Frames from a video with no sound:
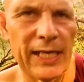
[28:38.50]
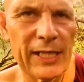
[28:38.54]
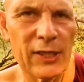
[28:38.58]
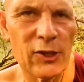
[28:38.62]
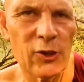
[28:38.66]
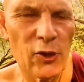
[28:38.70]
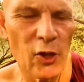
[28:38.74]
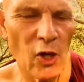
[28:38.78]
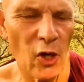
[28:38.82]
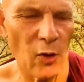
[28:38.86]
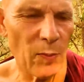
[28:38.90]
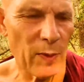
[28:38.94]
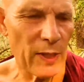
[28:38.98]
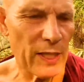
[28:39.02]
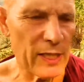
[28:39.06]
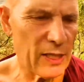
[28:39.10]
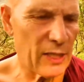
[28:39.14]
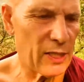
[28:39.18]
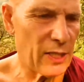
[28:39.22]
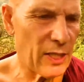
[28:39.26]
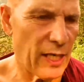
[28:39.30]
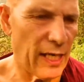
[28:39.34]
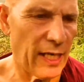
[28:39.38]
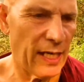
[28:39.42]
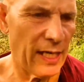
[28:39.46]
Their scope
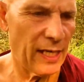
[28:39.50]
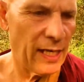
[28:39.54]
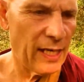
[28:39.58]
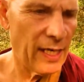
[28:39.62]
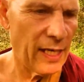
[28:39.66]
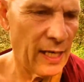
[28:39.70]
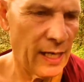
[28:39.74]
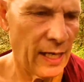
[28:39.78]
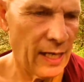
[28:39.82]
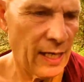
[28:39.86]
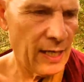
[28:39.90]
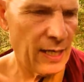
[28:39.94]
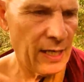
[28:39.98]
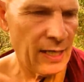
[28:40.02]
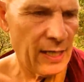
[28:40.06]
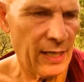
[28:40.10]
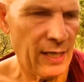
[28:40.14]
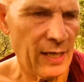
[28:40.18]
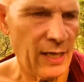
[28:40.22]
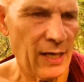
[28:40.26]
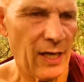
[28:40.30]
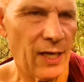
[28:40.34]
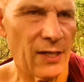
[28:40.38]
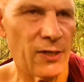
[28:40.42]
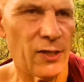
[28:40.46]
is
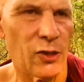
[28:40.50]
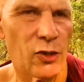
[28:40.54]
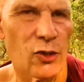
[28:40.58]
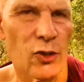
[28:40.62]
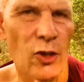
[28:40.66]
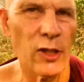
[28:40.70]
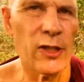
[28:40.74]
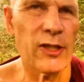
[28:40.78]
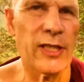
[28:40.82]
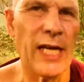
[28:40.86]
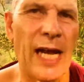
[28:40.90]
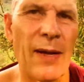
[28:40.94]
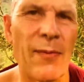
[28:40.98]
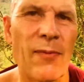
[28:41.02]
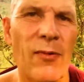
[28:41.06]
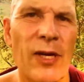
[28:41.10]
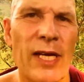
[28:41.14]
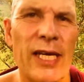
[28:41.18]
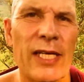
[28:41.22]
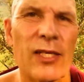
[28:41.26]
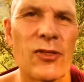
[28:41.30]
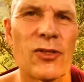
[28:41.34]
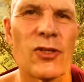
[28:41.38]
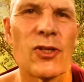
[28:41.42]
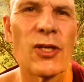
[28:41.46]
on the short time
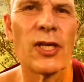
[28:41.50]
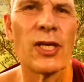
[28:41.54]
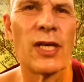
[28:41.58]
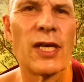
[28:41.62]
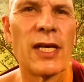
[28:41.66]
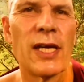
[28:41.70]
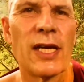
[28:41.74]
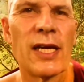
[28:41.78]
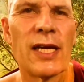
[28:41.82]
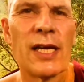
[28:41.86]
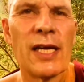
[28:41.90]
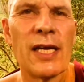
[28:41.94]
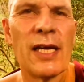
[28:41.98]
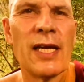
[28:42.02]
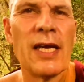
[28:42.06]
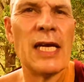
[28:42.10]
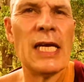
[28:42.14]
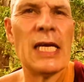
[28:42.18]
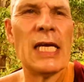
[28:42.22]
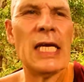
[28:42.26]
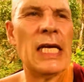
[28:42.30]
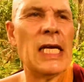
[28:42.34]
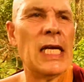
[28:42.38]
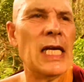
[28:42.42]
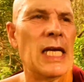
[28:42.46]
range
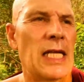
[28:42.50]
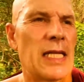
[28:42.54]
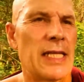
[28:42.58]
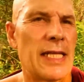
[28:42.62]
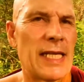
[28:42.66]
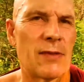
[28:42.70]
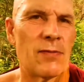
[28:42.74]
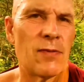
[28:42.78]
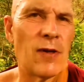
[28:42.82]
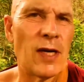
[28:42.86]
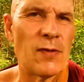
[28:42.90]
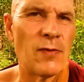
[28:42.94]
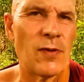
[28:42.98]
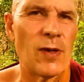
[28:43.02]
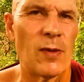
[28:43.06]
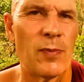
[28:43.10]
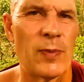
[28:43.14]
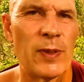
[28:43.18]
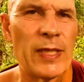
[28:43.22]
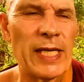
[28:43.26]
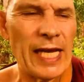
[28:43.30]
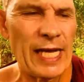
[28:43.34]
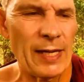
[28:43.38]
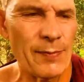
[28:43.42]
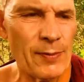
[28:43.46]
that one
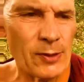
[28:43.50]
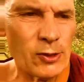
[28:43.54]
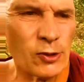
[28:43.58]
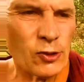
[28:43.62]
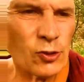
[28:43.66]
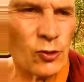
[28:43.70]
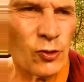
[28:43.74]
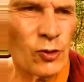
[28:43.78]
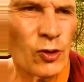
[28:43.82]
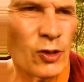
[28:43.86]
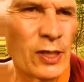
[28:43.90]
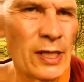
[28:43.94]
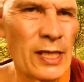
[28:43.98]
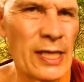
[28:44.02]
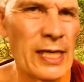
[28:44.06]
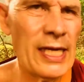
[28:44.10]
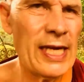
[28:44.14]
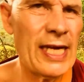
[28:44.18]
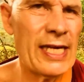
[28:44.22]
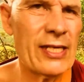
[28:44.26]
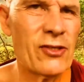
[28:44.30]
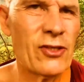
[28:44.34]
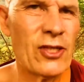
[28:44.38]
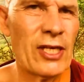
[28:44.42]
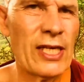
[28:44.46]
will be able to
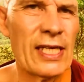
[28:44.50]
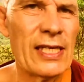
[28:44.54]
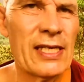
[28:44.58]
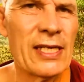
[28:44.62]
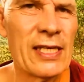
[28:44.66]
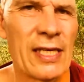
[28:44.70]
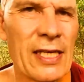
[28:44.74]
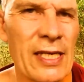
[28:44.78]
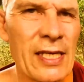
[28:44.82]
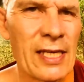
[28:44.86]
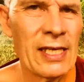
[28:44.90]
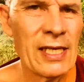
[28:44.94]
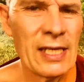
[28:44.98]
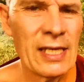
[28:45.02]
attain